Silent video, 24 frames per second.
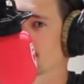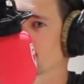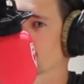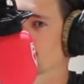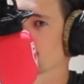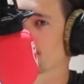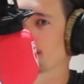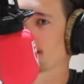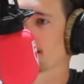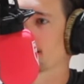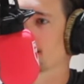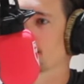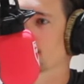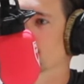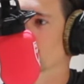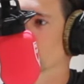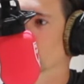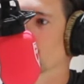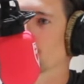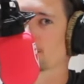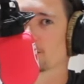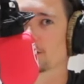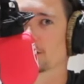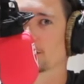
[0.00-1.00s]
particular
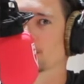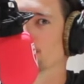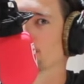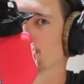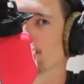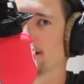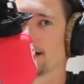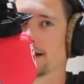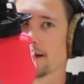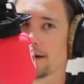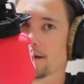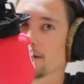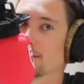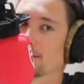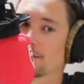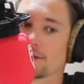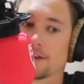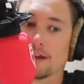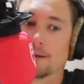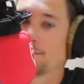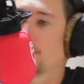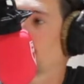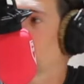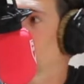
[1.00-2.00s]
roster could be.
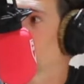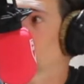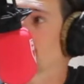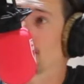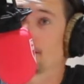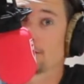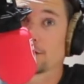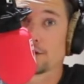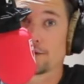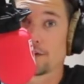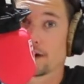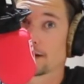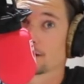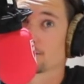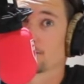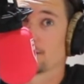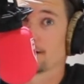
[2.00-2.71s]
Orlando fans might